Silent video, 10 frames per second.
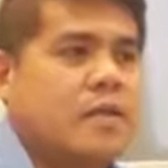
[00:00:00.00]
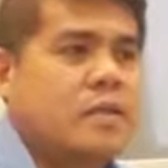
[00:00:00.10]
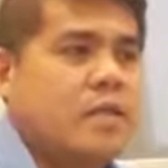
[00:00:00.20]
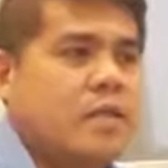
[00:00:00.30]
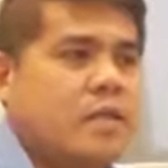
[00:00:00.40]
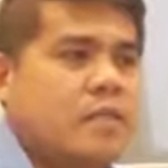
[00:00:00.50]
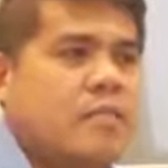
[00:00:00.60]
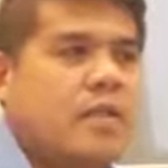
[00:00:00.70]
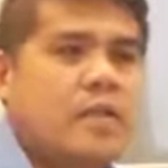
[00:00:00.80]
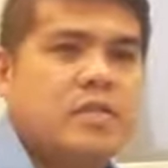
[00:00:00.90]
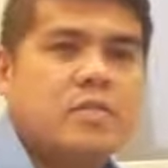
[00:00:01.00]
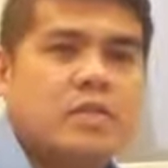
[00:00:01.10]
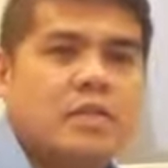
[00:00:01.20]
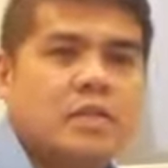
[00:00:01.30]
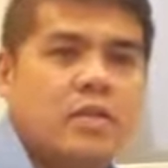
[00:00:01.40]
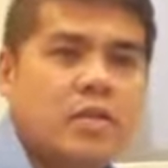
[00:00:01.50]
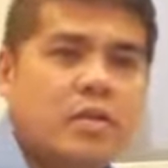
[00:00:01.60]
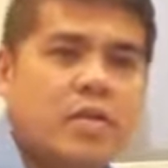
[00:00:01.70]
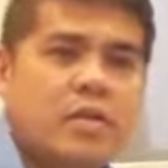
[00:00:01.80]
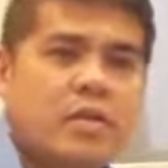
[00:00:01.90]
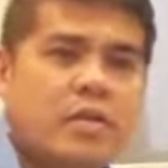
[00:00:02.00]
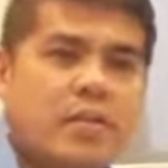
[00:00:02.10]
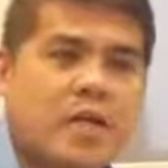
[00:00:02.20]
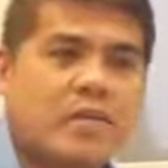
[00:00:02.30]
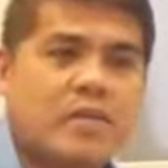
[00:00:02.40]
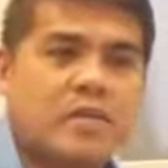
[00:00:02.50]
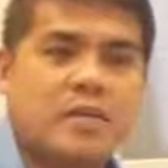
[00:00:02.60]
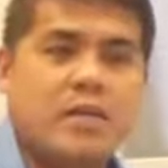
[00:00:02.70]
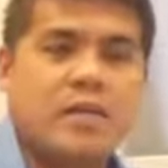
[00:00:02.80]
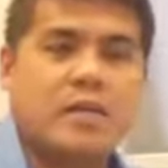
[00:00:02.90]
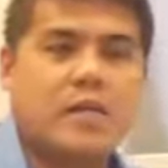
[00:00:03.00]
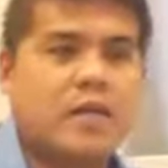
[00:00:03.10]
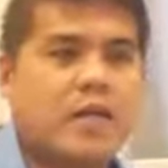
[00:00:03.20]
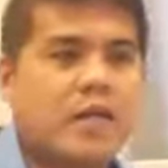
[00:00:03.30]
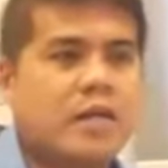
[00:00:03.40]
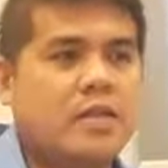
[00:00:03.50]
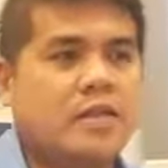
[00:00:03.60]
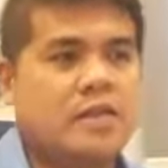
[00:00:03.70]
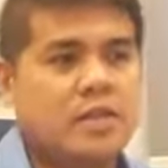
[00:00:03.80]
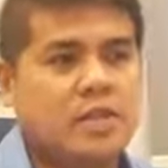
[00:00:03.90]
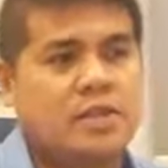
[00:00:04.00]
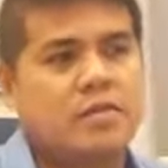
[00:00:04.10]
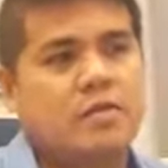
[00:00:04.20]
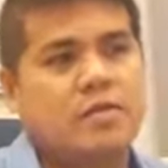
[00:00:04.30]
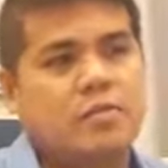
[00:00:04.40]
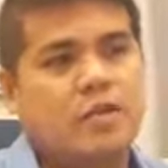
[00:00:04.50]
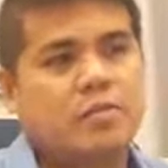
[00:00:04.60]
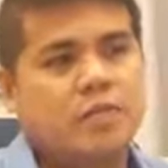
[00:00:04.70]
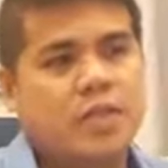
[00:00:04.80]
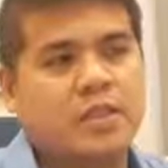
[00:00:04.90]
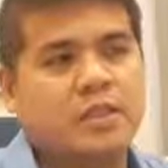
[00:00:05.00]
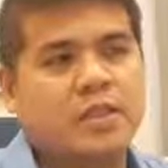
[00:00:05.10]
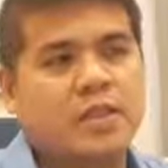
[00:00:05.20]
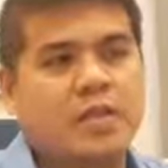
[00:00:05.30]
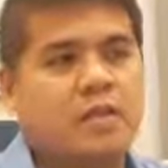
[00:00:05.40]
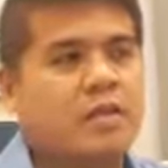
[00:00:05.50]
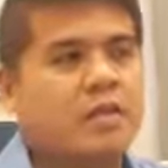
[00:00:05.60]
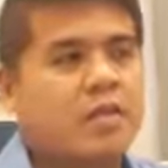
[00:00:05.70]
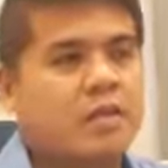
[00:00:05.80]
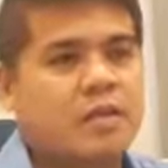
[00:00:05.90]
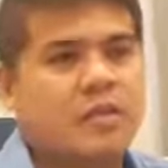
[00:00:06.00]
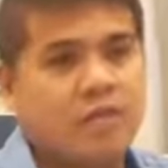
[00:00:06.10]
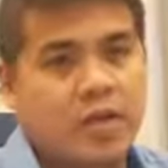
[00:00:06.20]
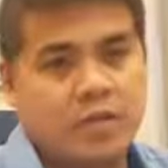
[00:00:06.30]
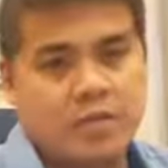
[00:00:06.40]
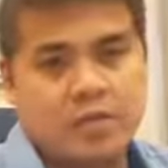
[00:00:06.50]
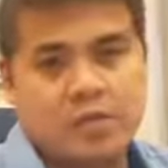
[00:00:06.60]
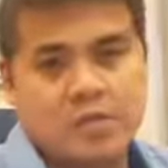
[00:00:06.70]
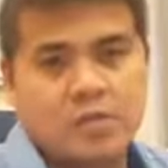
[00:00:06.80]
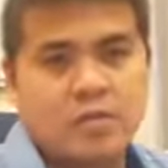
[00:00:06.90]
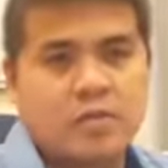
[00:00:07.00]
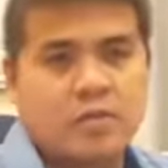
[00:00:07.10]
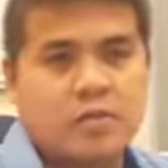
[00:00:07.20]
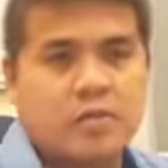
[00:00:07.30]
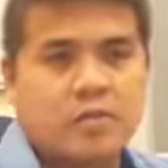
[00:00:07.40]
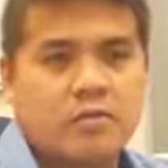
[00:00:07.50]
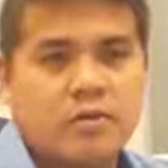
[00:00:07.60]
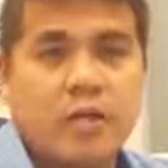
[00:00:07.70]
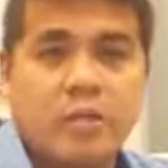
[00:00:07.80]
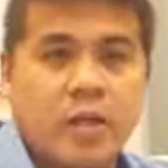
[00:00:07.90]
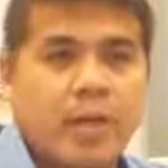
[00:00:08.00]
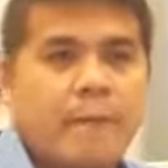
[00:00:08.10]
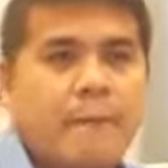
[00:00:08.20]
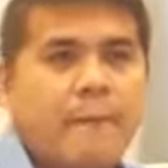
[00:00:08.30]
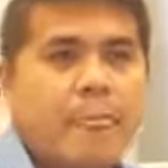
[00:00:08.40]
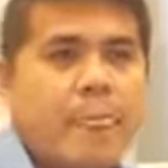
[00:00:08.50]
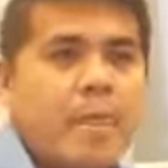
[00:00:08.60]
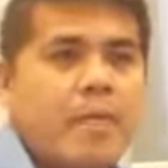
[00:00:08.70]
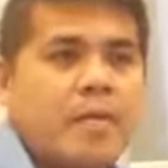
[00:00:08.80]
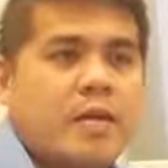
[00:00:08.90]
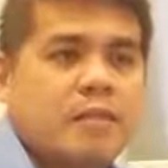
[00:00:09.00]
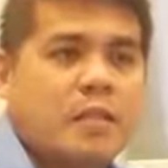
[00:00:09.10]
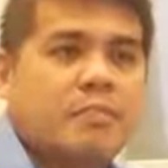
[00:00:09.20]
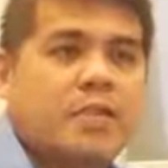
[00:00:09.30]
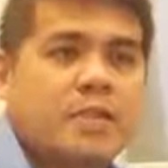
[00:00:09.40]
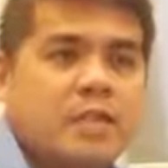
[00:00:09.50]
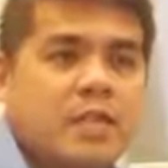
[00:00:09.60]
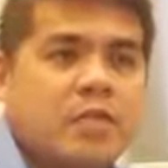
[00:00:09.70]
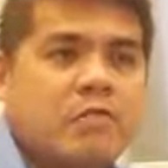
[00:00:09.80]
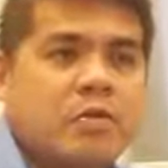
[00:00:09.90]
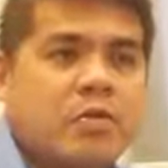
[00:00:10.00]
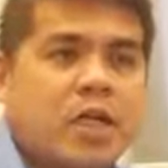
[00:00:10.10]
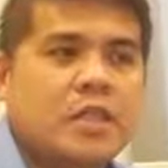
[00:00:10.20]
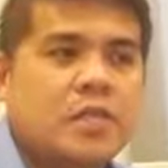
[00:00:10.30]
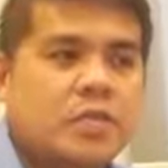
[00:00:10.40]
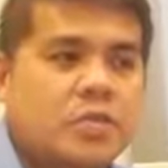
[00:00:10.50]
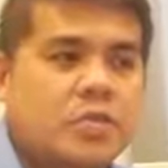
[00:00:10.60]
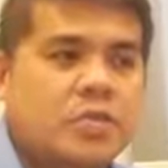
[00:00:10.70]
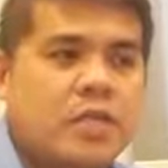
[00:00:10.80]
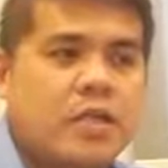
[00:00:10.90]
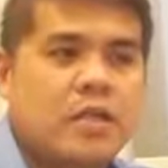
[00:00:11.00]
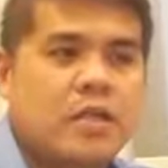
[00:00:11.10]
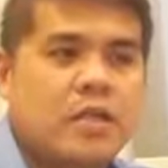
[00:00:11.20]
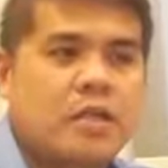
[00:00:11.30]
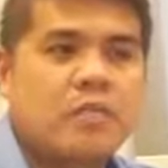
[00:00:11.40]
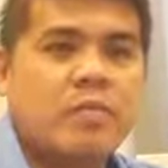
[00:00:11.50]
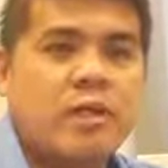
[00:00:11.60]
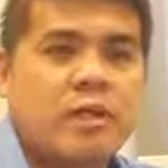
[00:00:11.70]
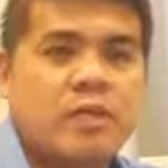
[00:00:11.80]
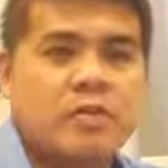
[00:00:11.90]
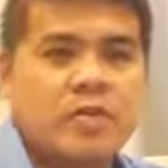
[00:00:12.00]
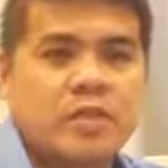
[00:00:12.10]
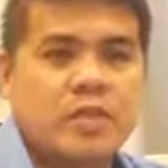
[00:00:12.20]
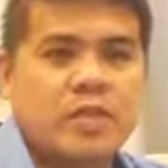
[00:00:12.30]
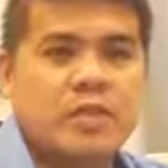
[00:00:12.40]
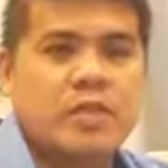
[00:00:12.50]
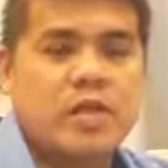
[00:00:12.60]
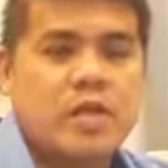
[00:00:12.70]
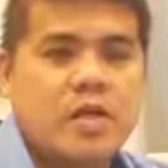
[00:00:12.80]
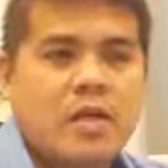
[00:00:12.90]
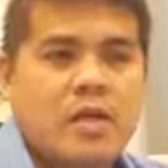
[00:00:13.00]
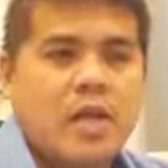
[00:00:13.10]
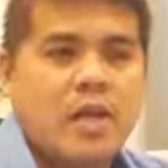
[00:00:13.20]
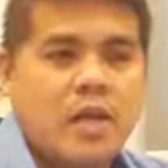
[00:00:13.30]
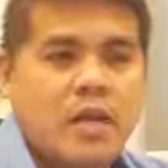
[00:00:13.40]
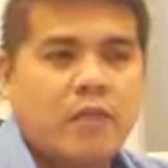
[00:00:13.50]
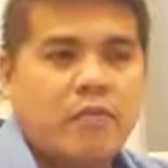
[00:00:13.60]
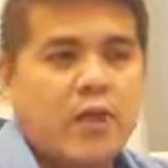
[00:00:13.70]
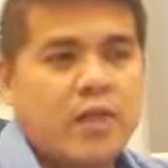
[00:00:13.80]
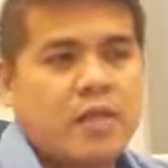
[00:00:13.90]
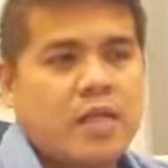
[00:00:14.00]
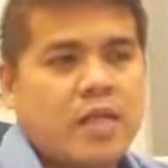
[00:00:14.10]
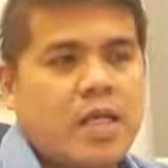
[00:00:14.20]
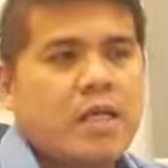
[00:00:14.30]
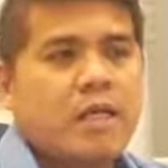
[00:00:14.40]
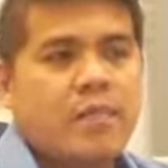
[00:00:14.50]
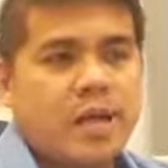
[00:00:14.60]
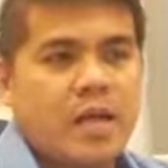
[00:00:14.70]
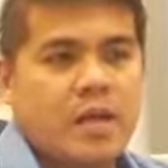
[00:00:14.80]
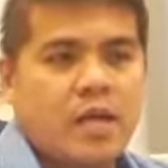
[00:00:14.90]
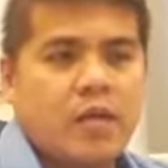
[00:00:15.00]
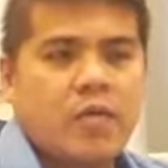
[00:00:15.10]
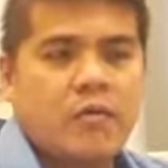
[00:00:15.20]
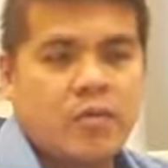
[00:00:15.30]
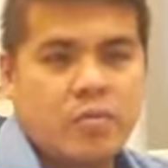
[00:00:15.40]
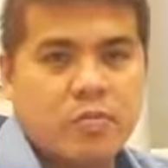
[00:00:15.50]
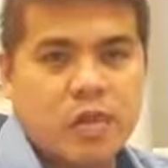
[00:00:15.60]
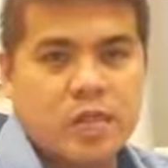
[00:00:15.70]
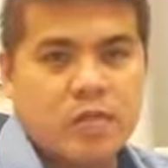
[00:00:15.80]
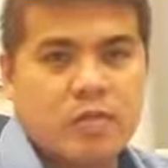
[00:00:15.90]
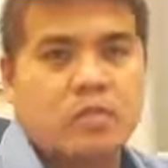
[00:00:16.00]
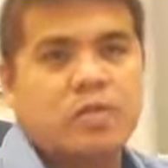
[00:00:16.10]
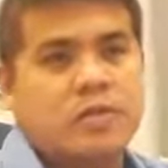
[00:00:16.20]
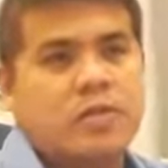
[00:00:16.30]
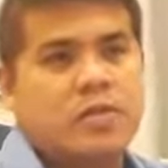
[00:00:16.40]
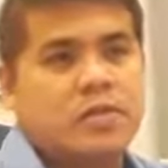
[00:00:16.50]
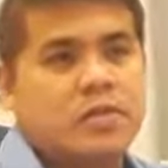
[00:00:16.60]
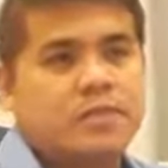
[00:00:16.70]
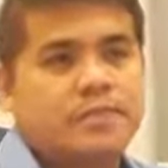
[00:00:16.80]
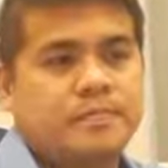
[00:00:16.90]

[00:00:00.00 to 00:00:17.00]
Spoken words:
They based their theory on the premise that reality consists of objects and events or phenomena as they are perceived or understood in the human consciousness and not of anything independent of human consciousness.